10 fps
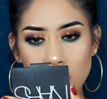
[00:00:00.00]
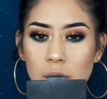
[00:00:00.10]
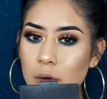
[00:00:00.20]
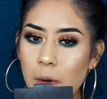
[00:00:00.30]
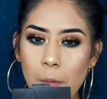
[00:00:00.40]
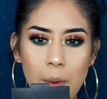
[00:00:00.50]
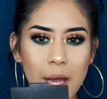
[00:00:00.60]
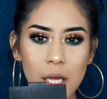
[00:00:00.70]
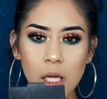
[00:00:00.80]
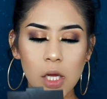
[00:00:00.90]
Oh
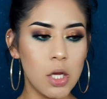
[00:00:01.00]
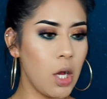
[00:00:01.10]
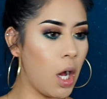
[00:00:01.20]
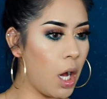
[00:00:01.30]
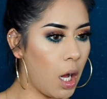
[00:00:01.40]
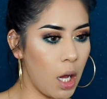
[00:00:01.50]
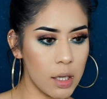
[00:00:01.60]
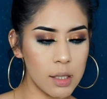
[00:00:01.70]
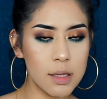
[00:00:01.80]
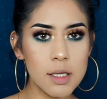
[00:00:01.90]
my
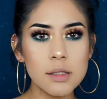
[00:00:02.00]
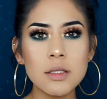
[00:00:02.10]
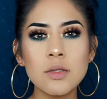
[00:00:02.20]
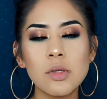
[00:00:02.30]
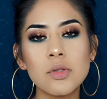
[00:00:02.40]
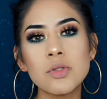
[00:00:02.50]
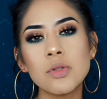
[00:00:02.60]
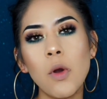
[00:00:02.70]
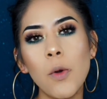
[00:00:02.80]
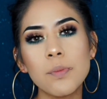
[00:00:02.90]
god, this is
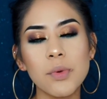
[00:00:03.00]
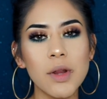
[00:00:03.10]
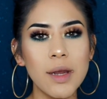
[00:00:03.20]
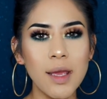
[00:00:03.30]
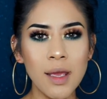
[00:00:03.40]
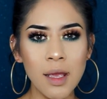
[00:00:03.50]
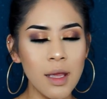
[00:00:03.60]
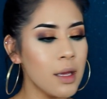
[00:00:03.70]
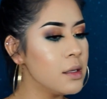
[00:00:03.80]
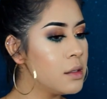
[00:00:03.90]
so
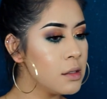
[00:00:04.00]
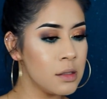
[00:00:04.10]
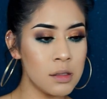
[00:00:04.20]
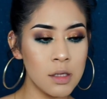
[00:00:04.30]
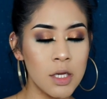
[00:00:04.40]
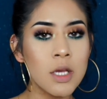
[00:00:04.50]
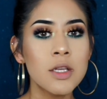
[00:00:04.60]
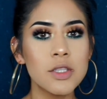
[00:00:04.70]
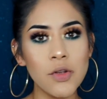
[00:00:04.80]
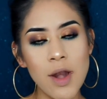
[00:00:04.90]
pretty.
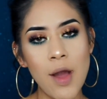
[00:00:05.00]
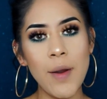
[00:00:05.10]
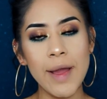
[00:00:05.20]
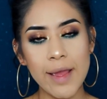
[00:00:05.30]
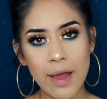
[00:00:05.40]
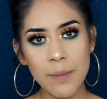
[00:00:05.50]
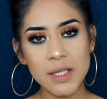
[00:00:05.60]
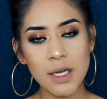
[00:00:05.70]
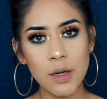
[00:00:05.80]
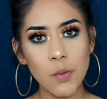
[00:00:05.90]
So now I
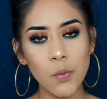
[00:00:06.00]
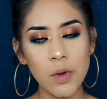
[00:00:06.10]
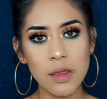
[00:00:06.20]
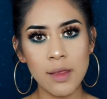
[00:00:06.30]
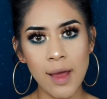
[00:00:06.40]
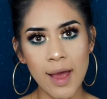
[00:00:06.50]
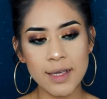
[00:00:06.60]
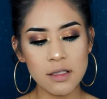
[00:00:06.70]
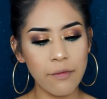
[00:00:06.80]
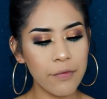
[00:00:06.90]
am done with the
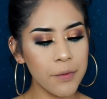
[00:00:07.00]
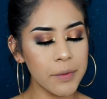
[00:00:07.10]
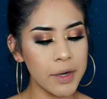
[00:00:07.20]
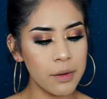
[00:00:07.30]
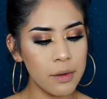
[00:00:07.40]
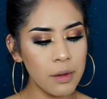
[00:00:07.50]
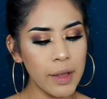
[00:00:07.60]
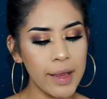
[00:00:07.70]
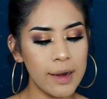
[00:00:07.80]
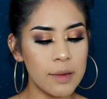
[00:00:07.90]
eyes for real,
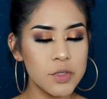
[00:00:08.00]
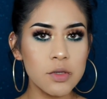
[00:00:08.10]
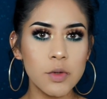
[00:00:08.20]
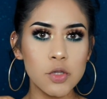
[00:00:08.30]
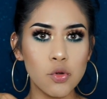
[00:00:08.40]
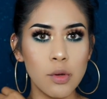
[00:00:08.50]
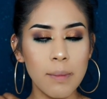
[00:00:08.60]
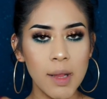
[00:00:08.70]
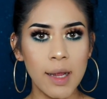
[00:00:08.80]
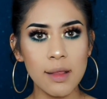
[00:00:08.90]
and I'm just going to
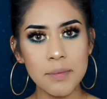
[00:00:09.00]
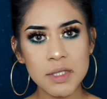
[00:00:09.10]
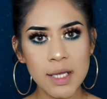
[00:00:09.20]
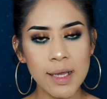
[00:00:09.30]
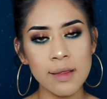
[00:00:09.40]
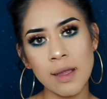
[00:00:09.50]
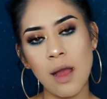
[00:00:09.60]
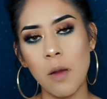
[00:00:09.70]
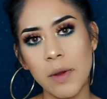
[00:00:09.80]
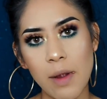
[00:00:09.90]
apply lipstick and then
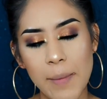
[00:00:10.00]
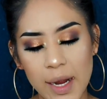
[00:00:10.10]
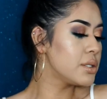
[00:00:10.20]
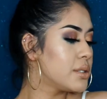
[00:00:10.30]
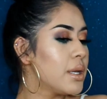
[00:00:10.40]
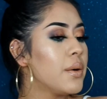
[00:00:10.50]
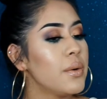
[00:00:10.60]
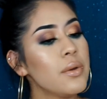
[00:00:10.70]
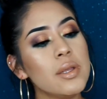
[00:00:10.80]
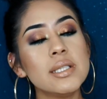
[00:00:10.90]
I'll be right back.
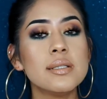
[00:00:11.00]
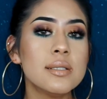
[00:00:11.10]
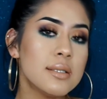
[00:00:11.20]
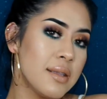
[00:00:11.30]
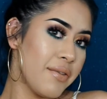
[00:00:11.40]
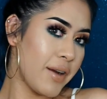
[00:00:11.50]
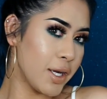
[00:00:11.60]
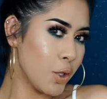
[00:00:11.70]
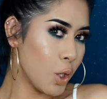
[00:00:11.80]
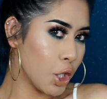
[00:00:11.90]
So this is the
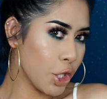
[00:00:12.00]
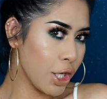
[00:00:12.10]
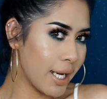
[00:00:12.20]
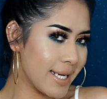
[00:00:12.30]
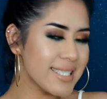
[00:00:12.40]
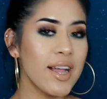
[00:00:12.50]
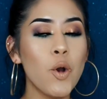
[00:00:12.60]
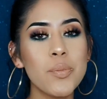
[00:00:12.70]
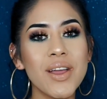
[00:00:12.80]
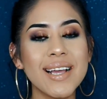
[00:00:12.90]
final look, you guys. I
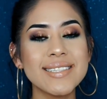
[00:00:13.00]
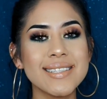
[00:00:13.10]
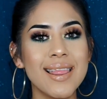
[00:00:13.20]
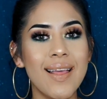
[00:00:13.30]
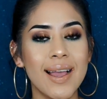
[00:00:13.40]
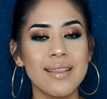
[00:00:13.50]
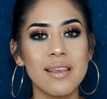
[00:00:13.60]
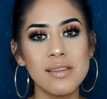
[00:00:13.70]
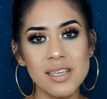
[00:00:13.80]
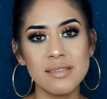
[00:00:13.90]
hope you guys liked
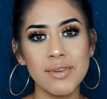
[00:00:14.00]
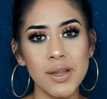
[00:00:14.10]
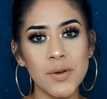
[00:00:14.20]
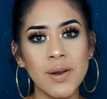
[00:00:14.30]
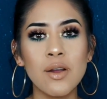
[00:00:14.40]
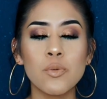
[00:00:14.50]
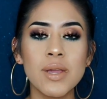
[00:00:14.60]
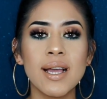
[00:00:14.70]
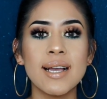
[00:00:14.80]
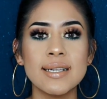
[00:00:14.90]
this video. I hope
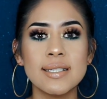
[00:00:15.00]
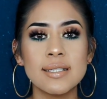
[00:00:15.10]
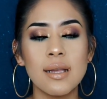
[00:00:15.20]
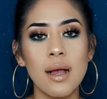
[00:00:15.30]
you guys